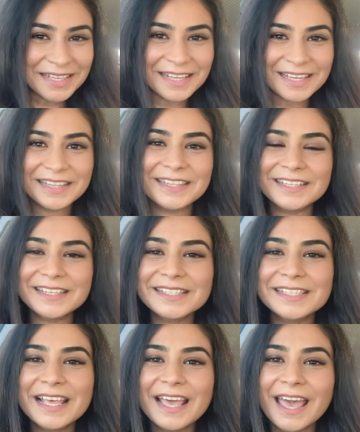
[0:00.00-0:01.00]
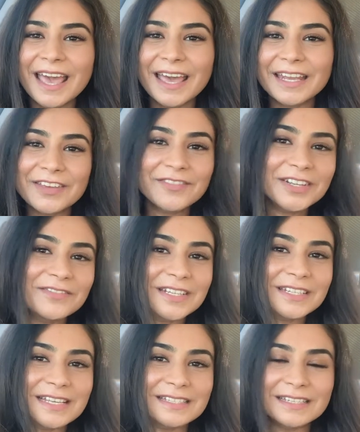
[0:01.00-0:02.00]
like this, and even if
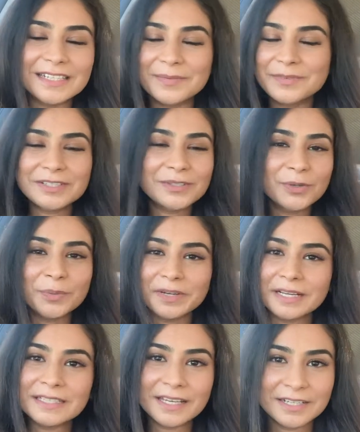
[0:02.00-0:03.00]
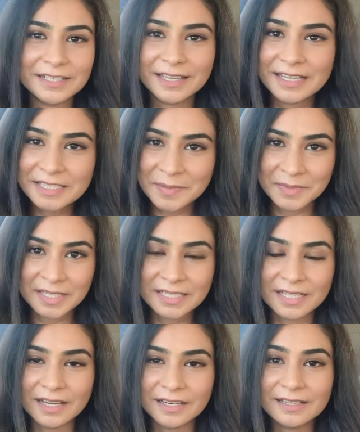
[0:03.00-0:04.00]
it doesn't, I'm just super excited to get something
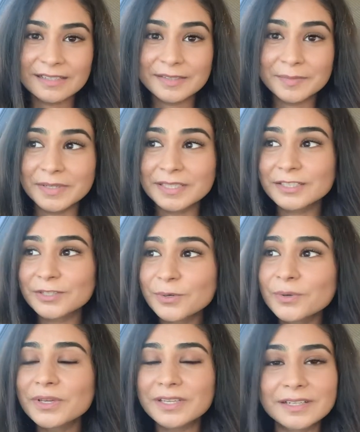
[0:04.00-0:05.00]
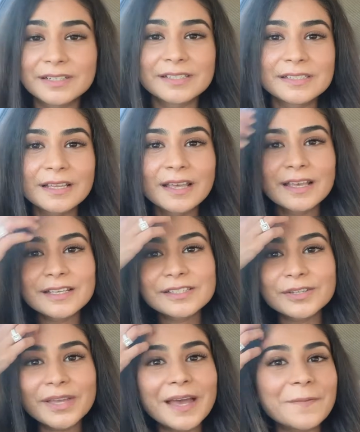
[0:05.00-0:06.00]
done because it's been two years.
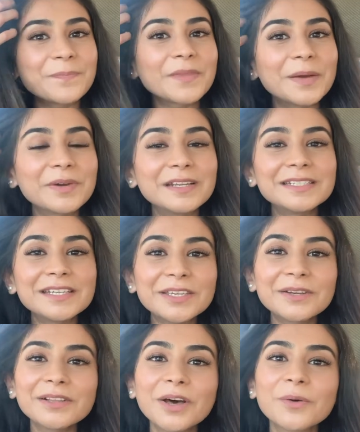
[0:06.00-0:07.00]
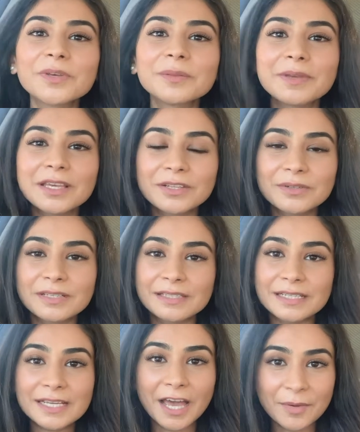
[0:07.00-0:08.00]
So yeah, I'm going to take you along with me through this
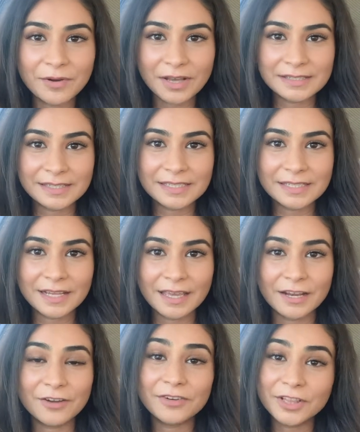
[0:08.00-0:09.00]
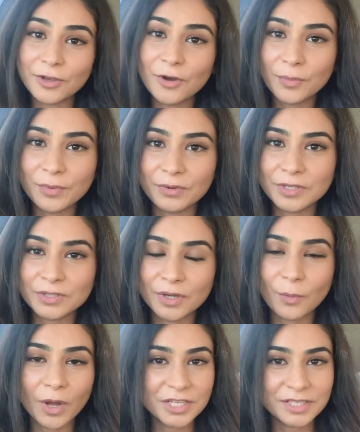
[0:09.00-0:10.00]
entire process today, and I really hope you
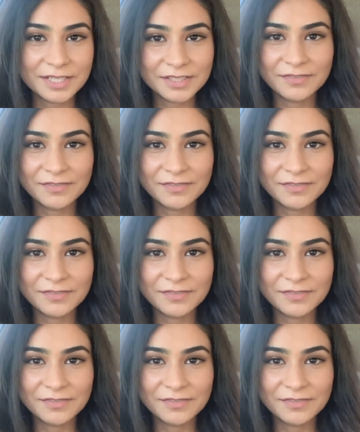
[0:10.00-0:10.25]
enjoy watching this